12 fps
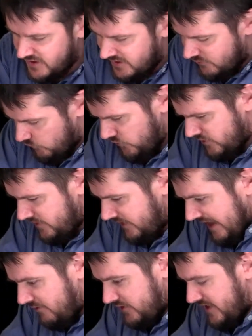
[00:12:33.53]
or
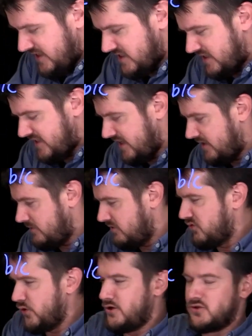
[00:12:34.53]
nowadays I take it the
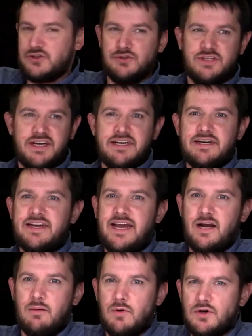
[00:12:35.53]
voyeurs use hidden
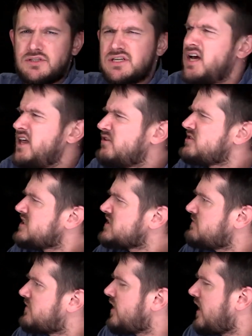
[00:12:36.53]
cameras. There's actually a
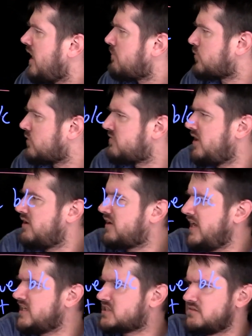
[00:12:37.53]
very high-profile
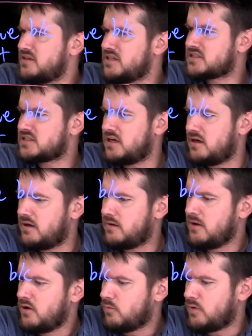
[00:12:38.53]
case of this,
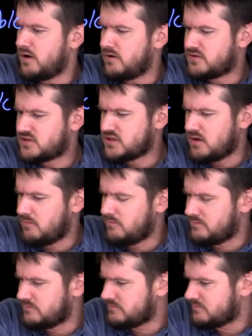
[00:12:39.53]
where
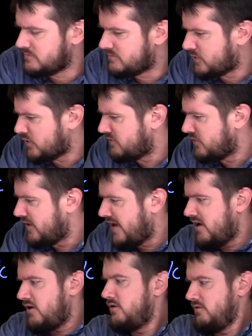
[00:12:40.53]
some pervert at
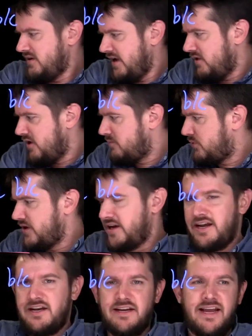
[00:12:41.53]
a hotel had put a
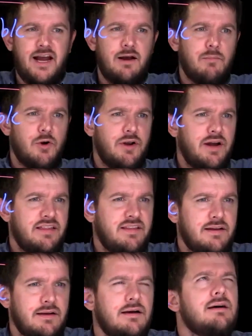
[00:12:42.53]
hidden camera in, I think,
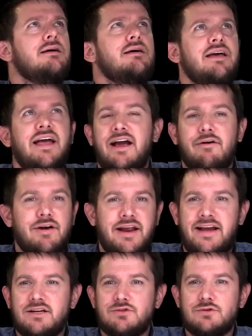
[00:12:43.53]
Aaron
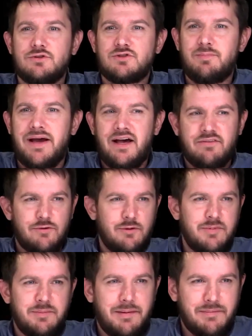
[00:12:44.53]
Andrews' bathroom.
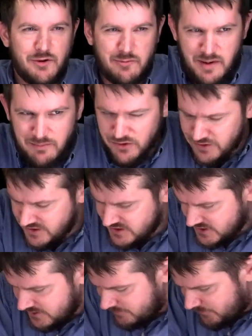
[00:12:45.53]
You maybe remember this.
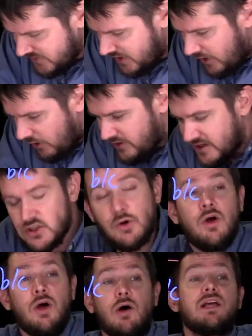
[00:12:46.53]
Okay, so
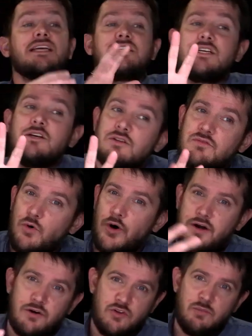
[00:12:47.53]
consider the
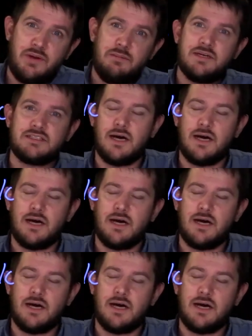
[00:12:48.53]
voyeur, or the peeping